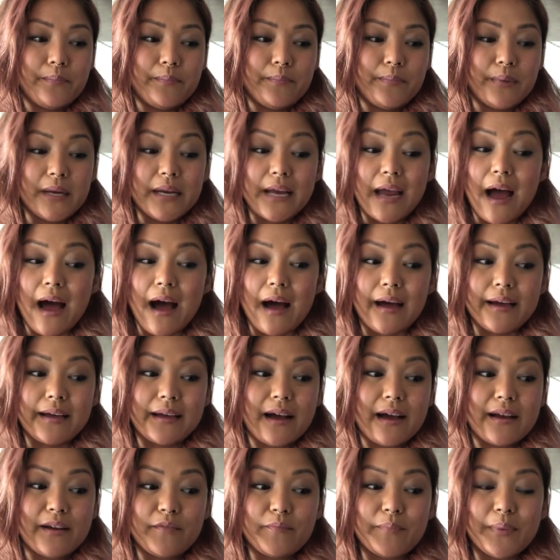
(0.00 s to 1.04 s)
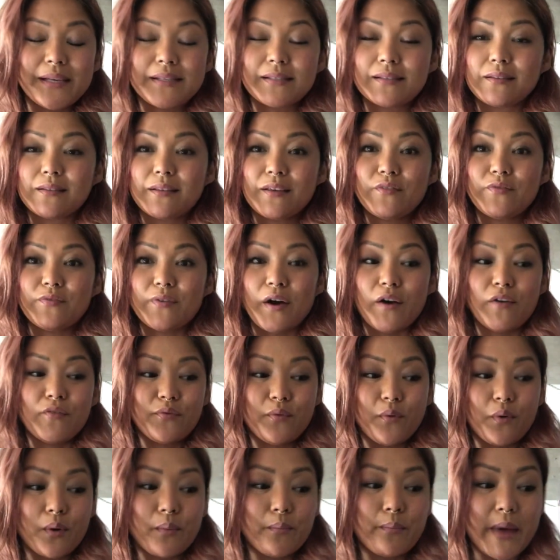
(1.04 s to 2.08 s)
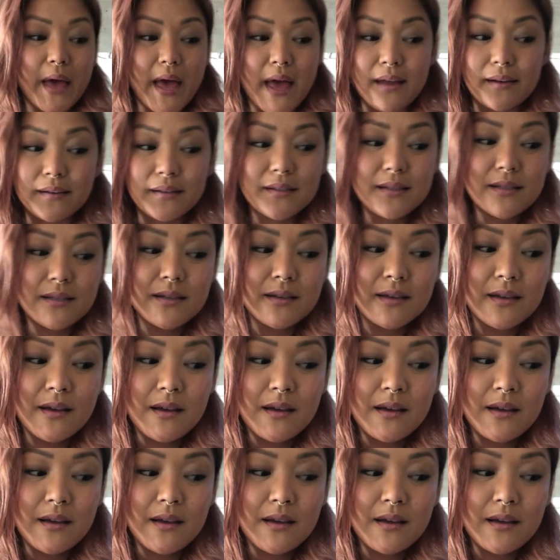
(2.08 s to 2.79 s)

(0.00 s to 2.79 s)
But yeah, I kind of basically fell for Bend